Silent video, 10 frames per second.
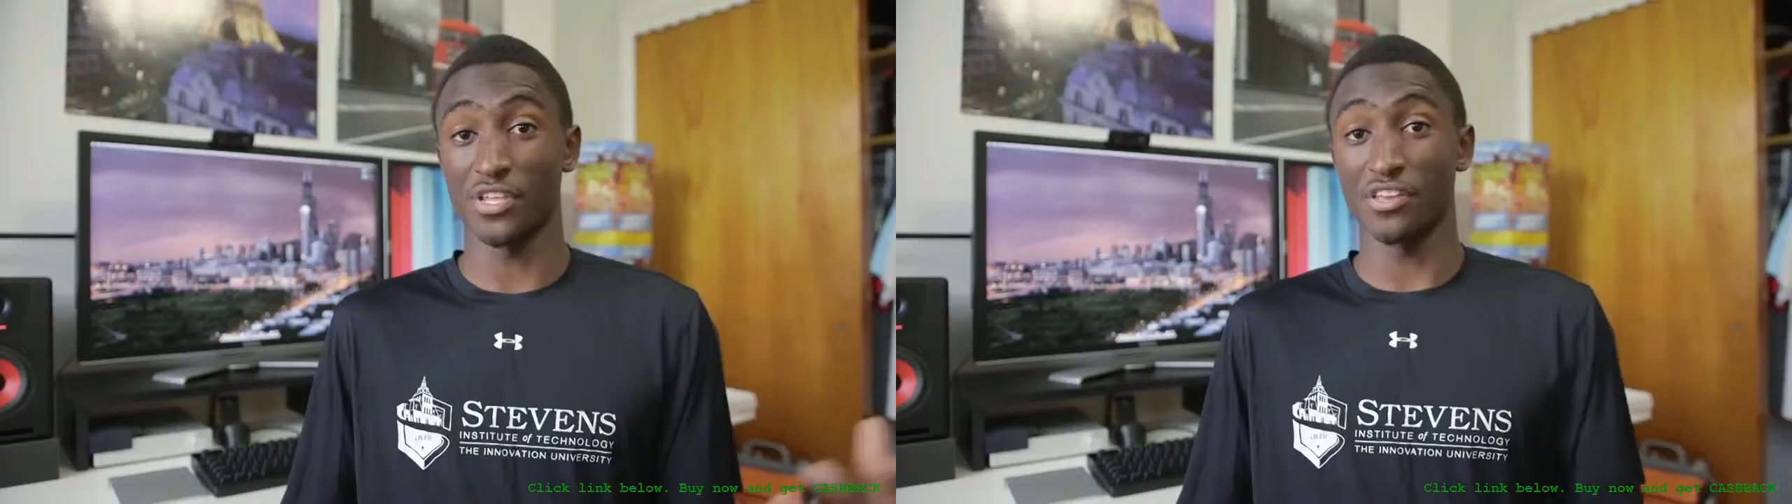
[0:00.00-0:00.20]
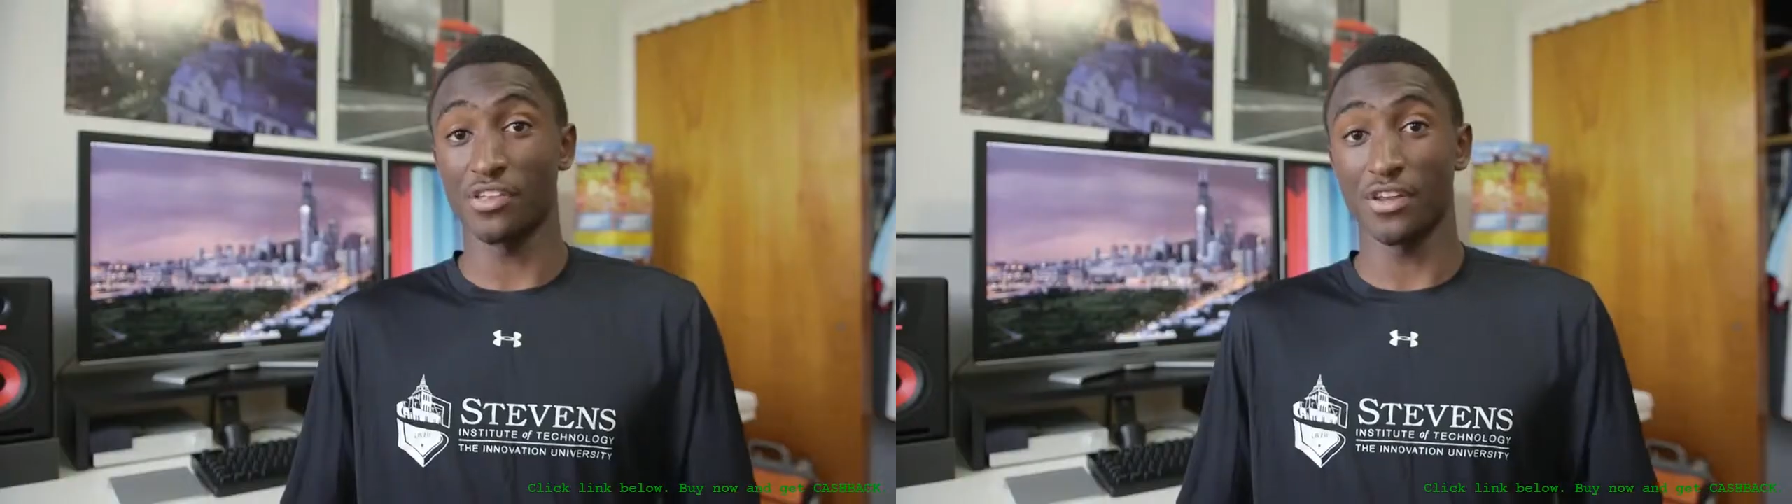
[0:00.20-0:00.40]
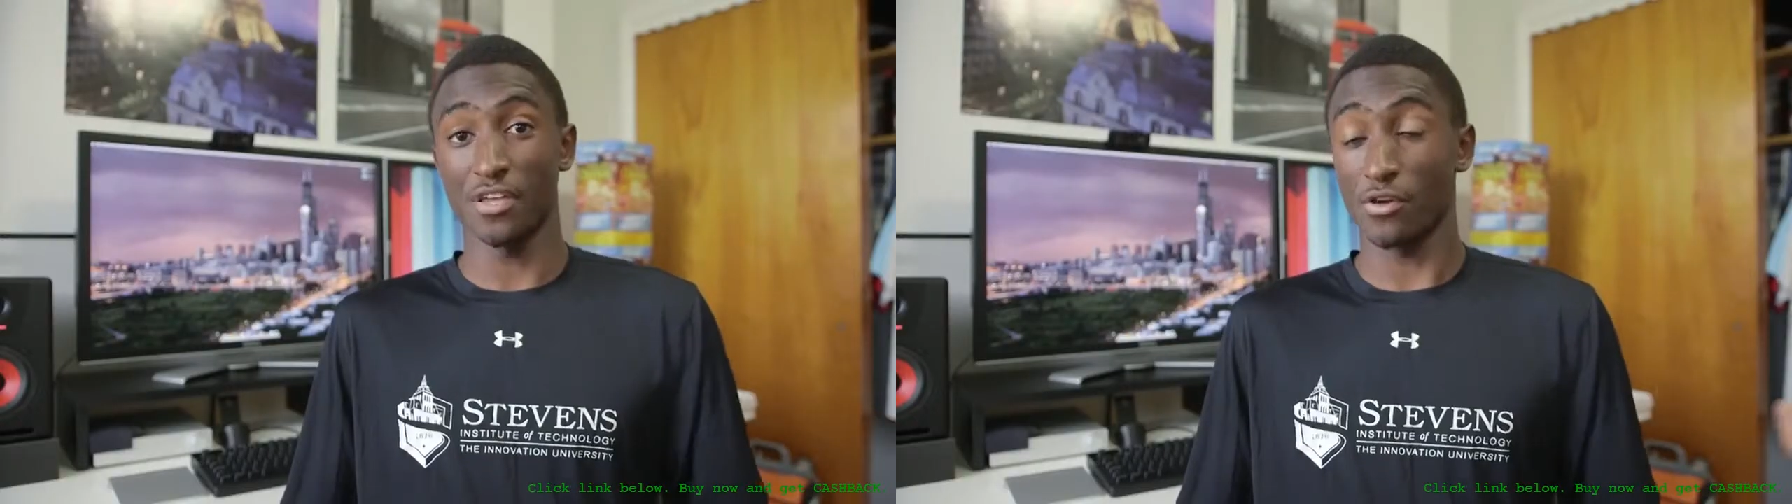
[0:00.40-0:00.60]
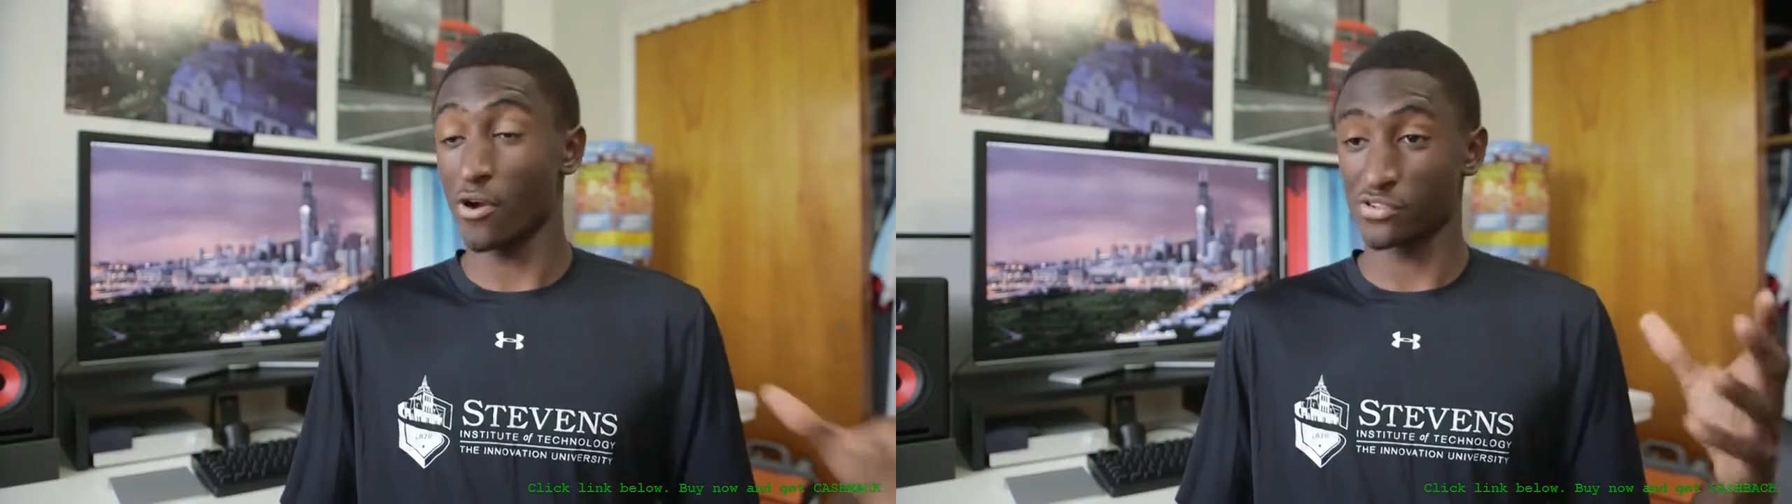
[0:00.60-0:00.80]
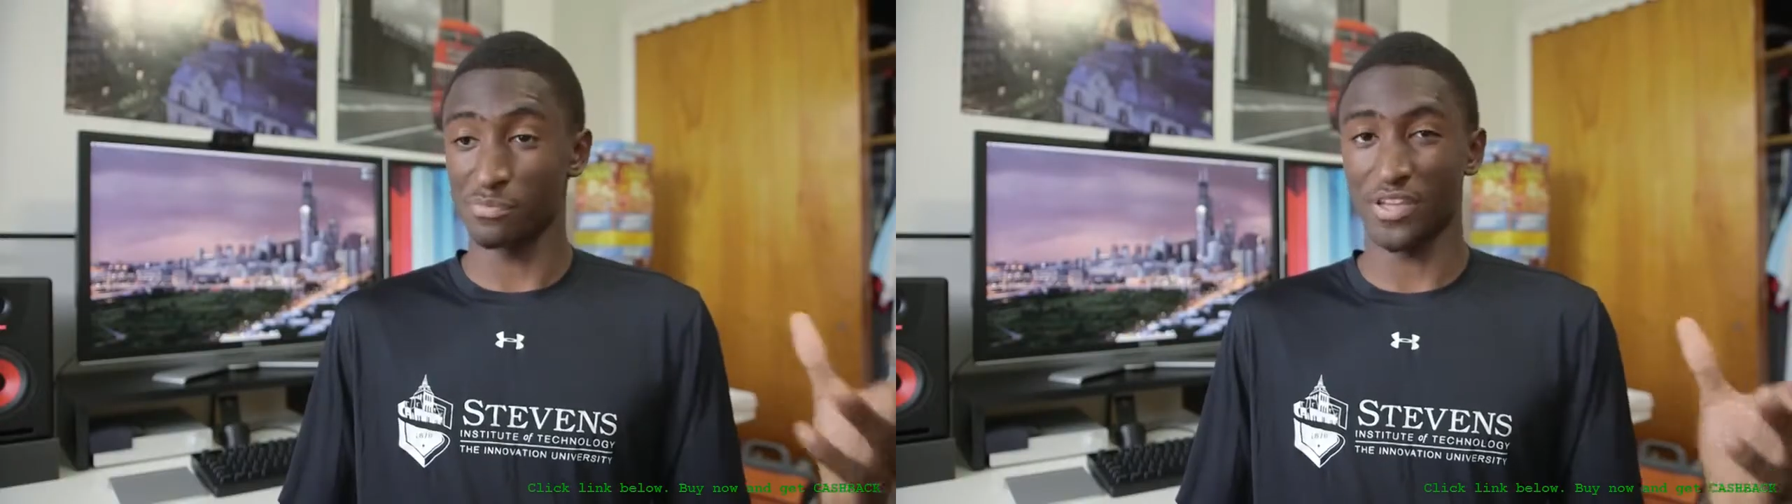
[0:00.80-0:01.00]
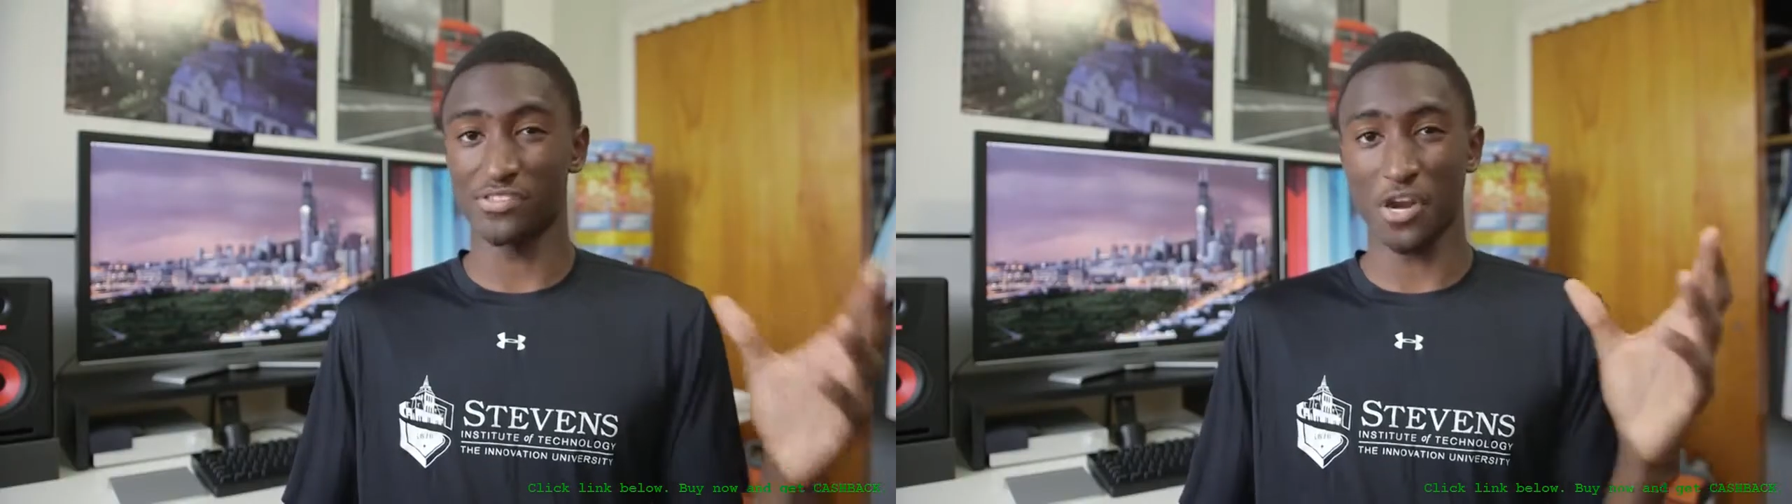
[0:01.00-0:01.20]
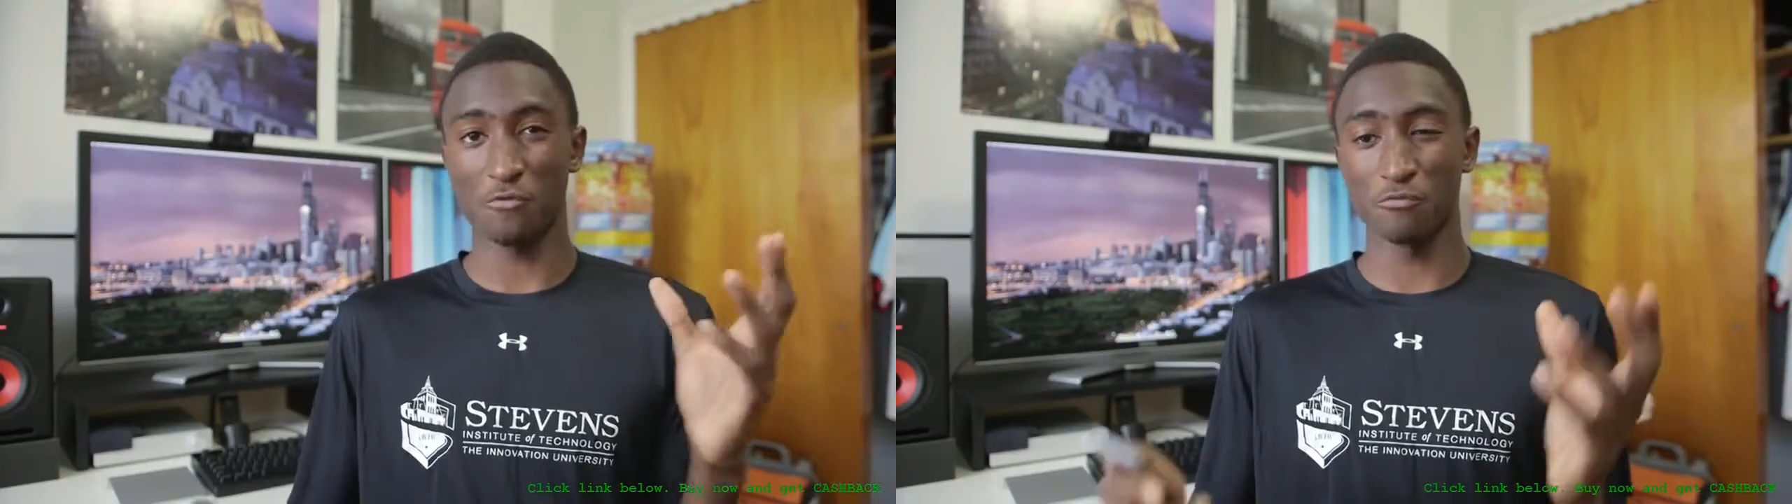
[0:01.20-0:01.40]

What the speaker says: the end of the day, there are some things that I